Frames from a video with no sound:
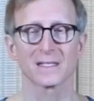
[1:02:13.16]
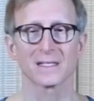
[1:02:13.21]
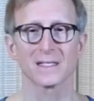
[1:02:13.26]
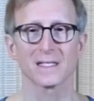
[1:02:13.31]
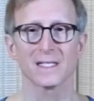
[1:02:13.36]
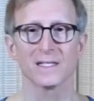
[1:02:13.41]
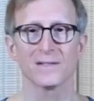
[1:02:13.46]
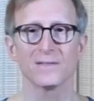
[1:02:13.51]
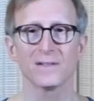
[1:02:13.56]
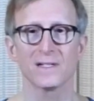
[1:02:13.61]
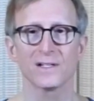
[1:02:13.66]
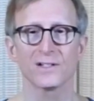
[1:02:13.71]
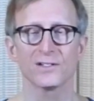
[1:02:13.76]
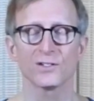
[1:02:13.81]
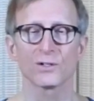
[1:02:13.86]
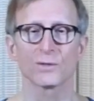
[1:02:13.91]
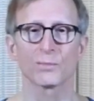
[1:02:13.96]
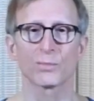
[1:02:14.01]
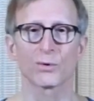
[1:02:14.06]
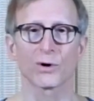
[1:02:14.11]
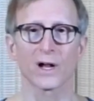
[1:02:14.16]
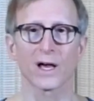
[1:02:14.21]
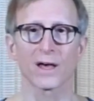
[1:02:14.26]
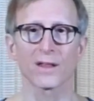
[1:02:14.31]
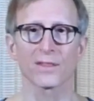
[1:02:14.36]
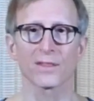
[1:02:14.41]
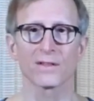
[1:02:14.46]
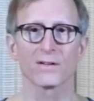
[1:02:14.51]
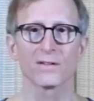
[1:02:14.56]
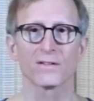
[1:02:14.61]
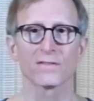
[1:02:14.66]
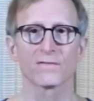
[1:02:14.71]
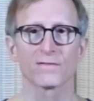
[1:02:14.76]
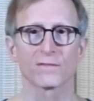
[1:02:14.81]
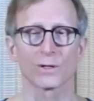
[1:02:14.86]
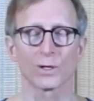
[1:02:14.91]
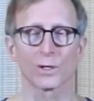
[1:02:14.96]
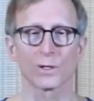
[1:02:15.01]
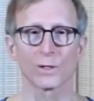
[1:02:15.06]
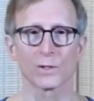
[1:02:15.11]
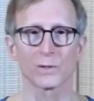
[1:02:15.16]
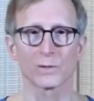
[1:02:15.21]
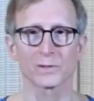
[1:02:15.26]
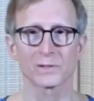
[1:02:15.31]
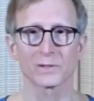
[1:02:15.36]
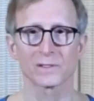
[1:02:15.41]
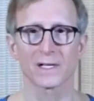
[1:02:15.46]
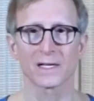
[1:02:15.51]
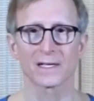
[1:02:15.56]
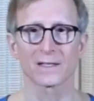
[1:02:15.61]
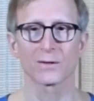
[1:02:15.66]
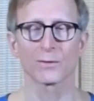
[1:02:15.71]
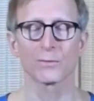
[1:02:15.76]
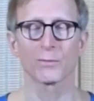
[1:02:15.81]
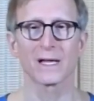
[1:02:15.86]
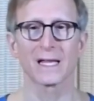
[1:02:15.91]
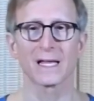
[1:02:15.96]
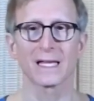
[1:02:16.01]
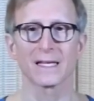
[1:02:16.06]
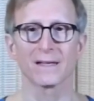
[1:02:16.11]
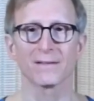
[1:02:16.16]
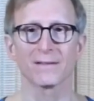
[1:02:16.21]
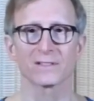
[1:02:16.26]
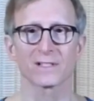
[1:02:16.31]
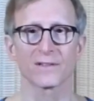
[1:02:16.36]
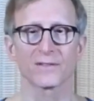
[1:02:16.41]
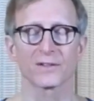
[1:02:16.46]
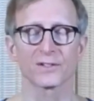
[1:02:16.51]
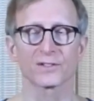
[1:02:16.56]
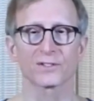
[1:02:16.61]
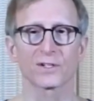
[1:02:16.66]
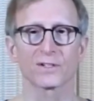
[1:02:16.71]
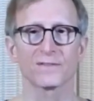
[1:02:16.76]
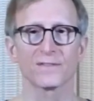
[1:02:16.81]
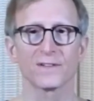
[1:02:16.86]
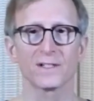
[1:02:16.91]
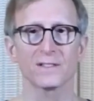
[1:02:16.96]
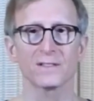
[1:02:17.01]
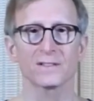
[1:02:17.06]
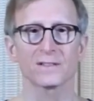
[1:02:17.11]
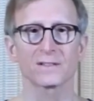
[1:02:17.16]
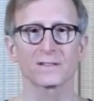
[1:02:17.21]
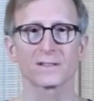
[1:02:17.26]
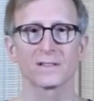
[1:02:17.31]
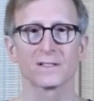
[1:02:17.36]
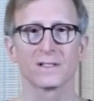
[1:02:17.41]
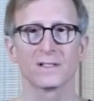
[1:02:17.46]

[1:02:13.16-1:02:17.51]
even as your breath flows like the waves on the surface,